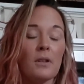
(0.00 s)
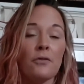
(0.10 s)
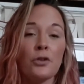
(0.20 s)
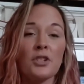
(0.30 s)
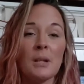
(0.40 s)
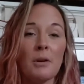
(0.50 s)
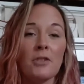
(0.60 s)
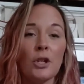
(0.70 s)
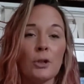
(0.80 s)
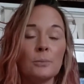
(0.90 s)
For some of
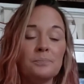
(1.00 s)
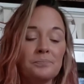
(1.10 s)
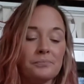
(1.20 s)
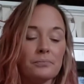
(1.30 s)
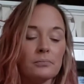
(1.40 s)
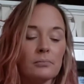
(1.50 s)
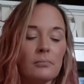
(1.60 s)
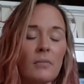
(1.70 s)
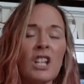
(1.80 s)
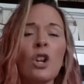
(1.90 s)
you,
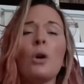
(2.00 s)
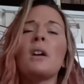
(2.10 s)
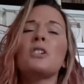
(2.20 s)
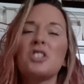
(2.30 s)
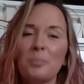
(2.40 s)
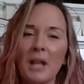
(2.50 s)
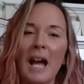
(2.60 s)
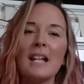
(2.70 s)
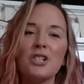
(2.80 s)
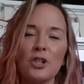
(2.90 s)
you know, just
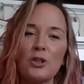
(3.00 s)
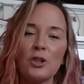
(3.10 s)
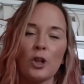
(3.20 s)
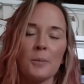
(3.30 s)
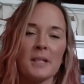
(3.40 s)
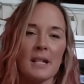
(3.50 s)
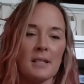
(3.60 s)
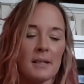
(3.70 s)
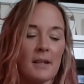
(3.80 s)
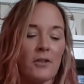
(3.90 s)
apply it to your circumstance,
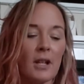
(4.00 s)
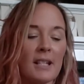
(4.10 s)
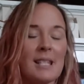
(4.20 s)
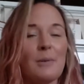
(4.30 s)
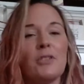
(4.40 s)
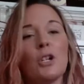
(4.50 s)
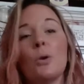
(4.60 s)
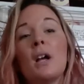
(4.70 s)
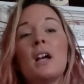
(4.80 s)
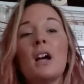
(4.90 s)
because I feel like some of you,
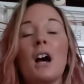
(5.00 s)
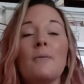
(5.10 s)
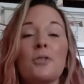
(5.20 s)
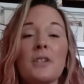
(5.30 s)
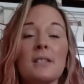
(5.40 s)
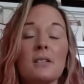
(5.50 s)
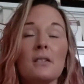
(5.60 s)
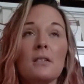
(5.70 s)
for this,